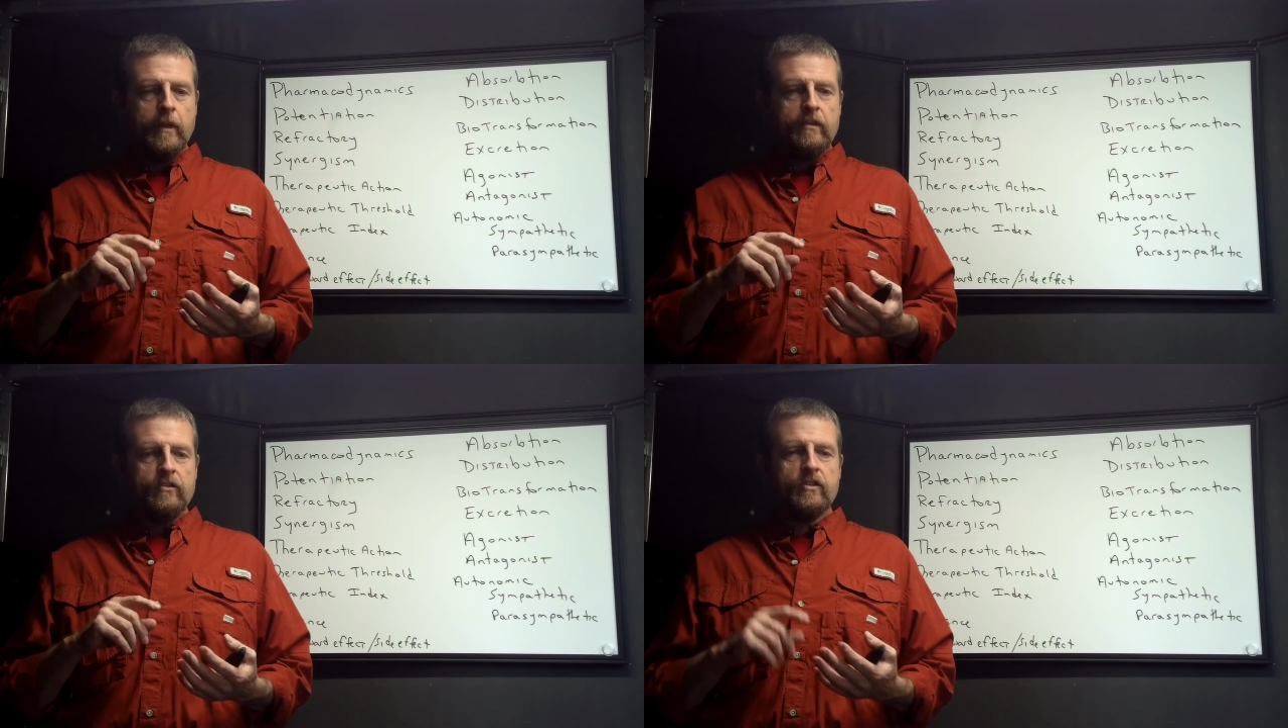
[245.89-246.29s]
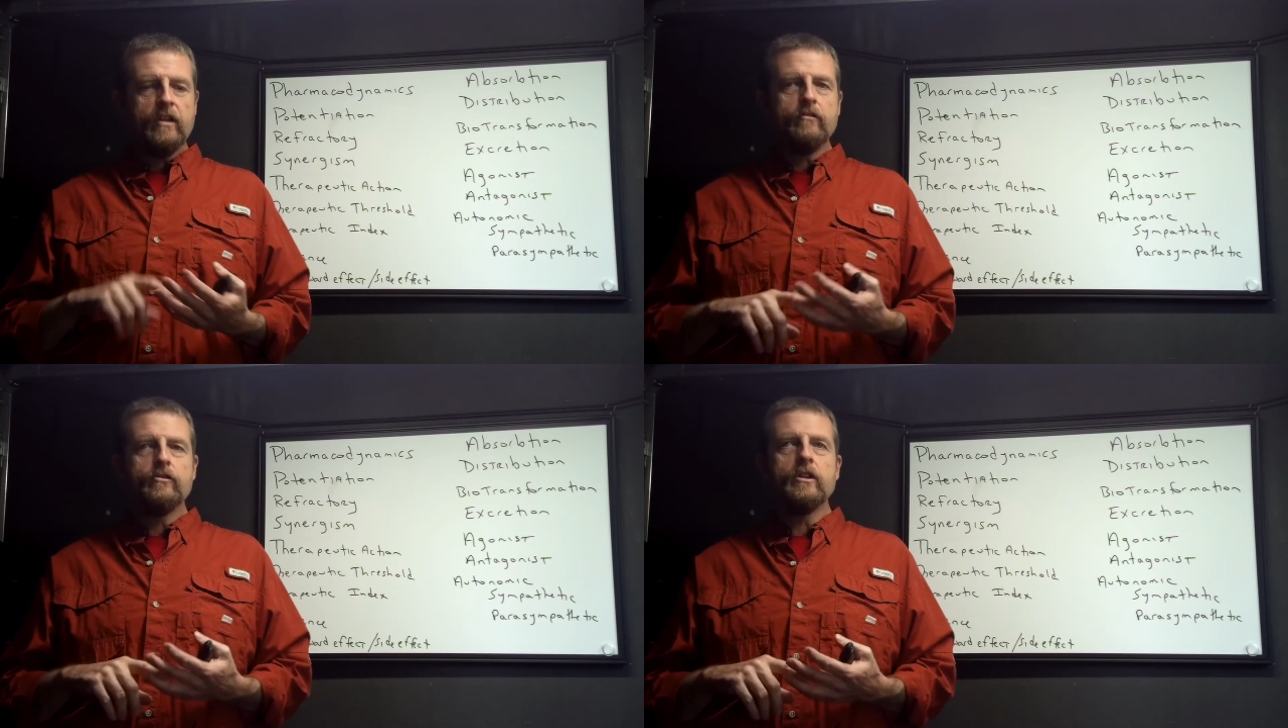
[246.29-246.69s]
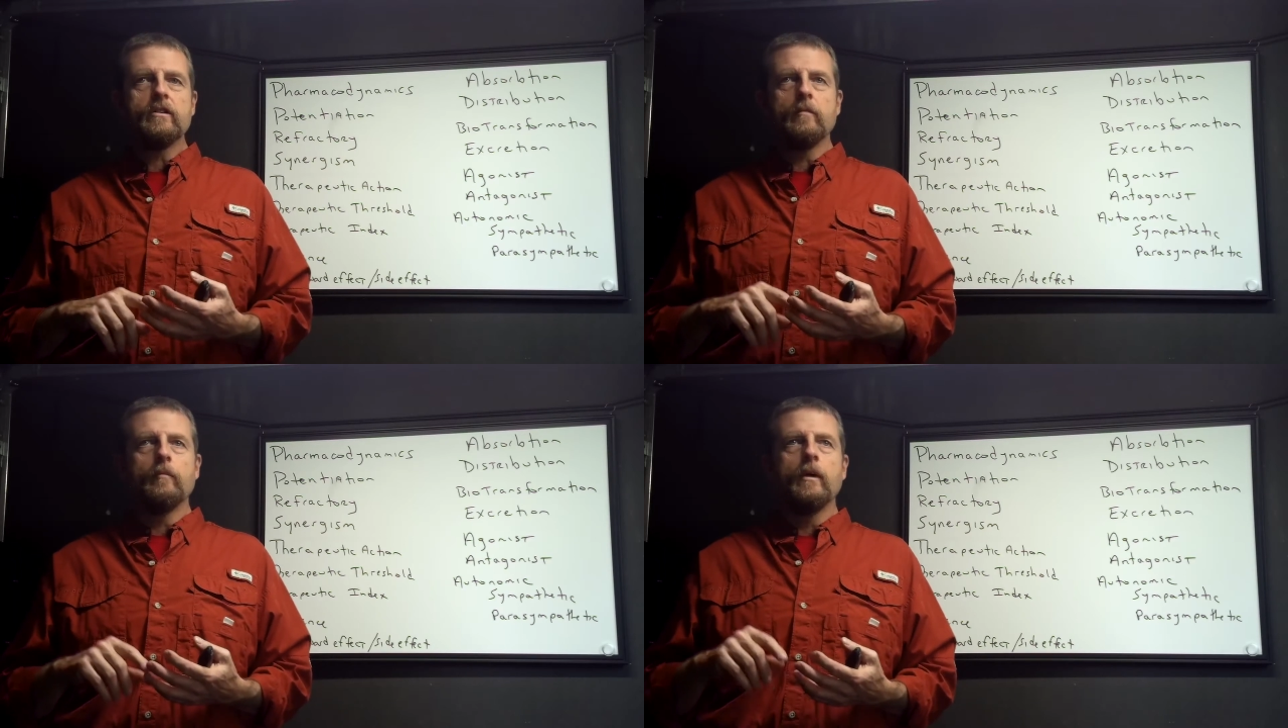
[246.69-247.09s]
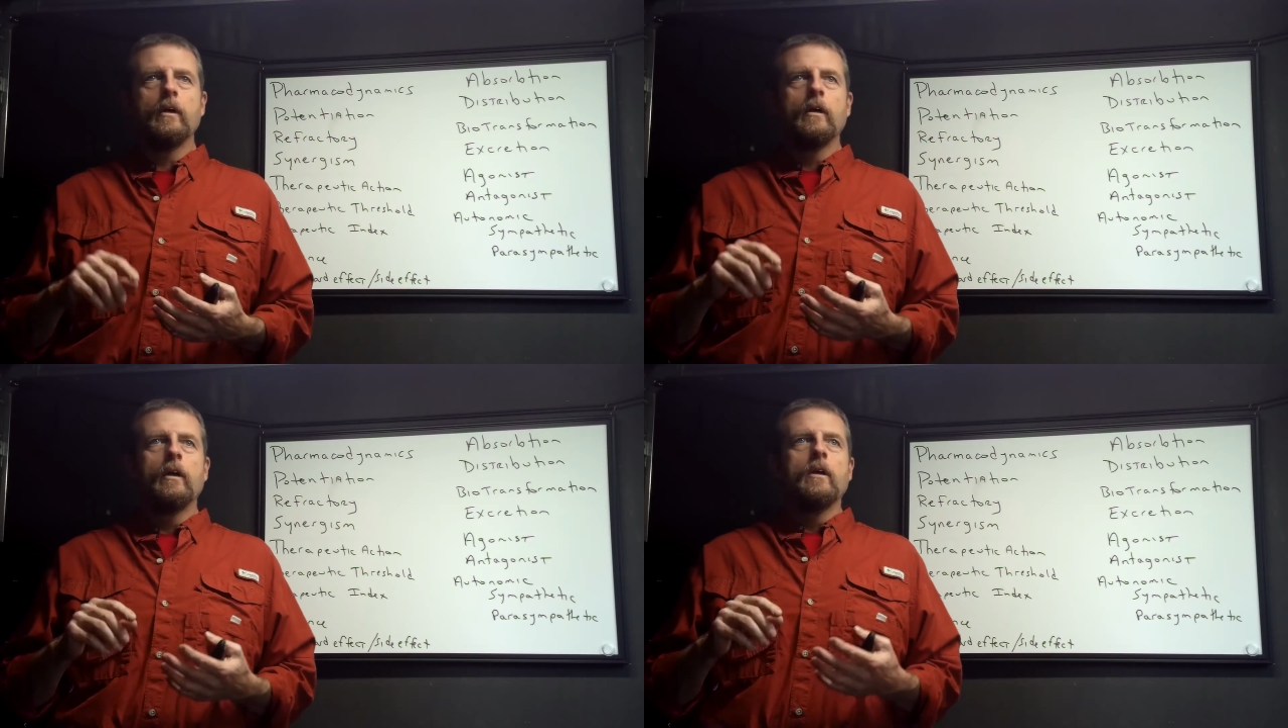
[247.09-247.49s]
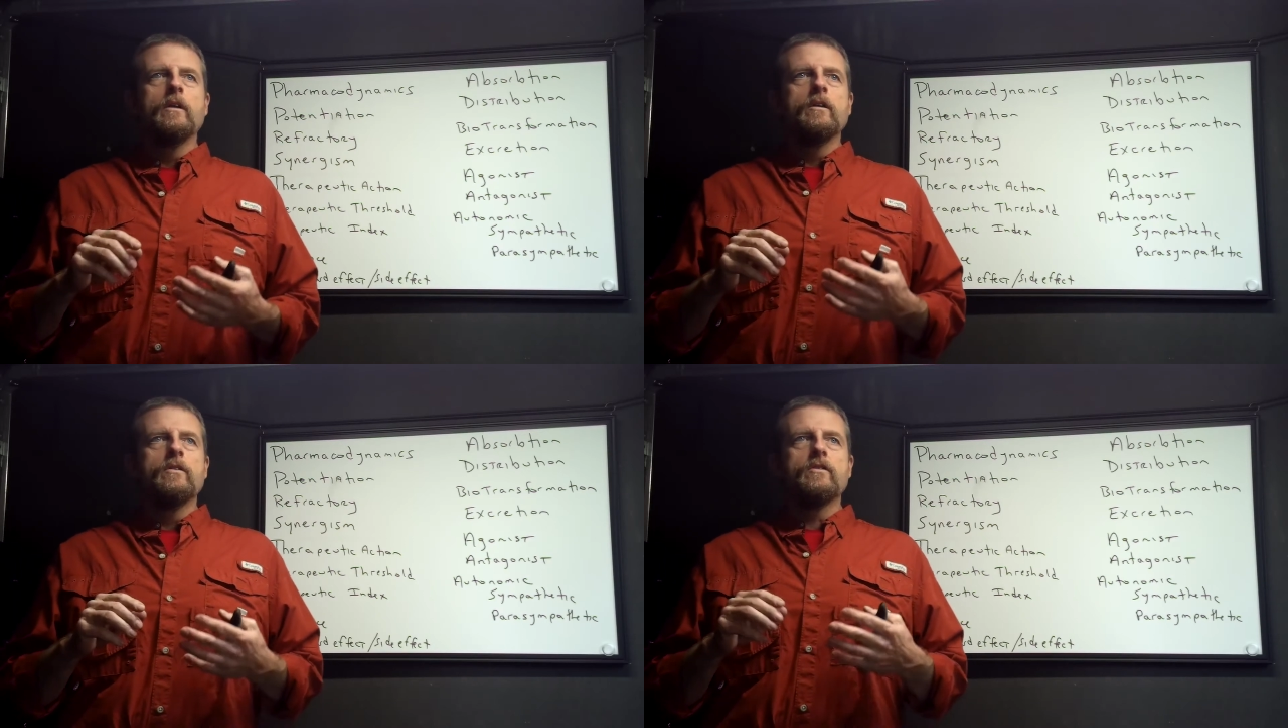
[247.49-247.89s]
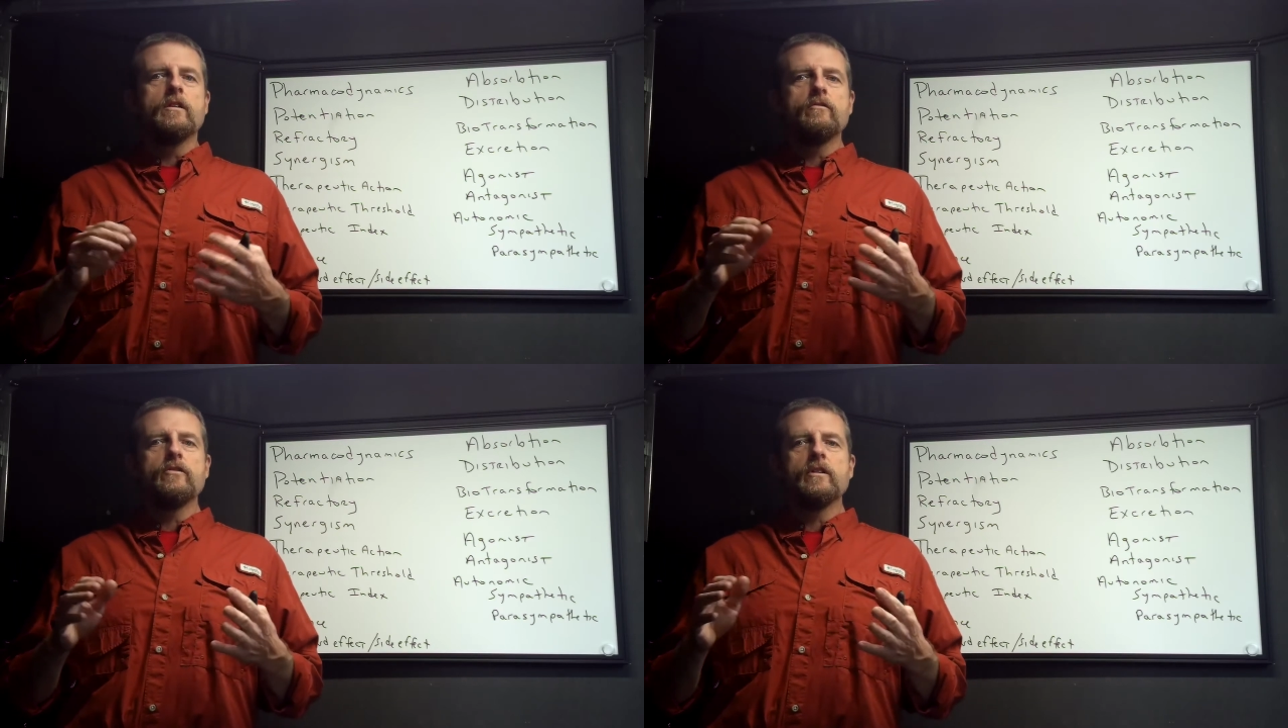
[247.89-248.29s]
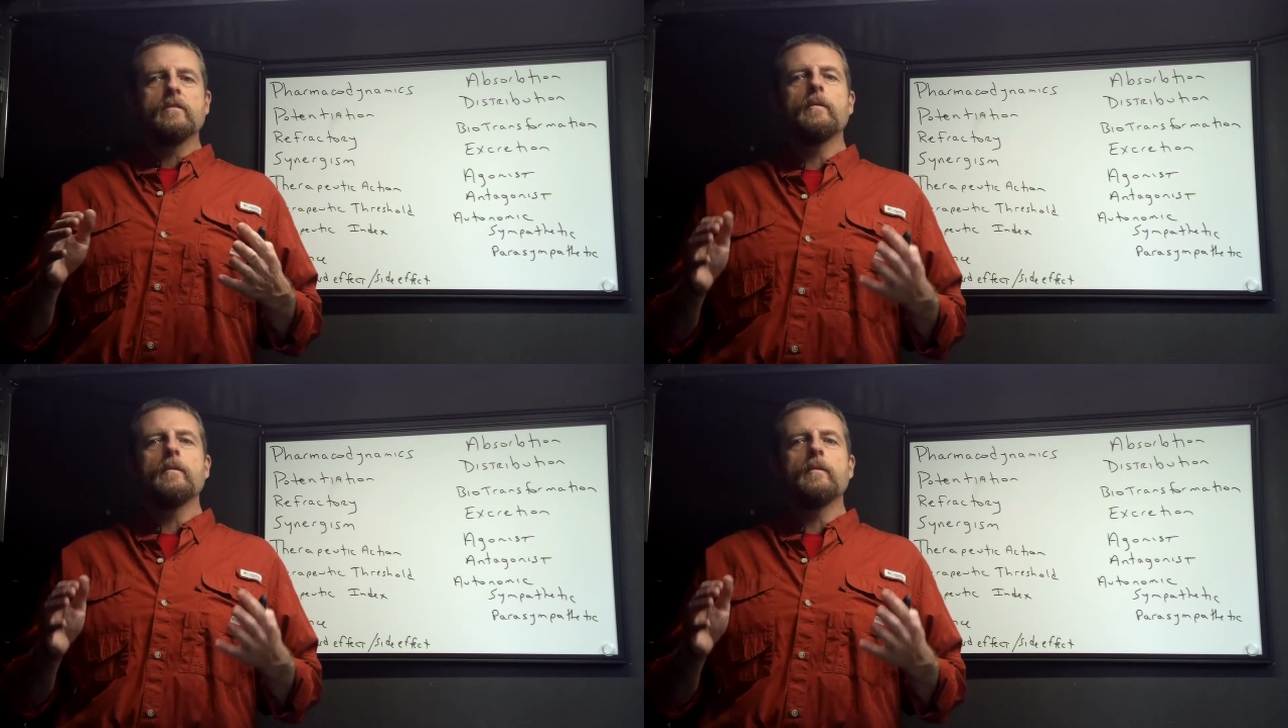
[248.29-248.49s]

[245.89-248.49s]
Synergism. Synergism,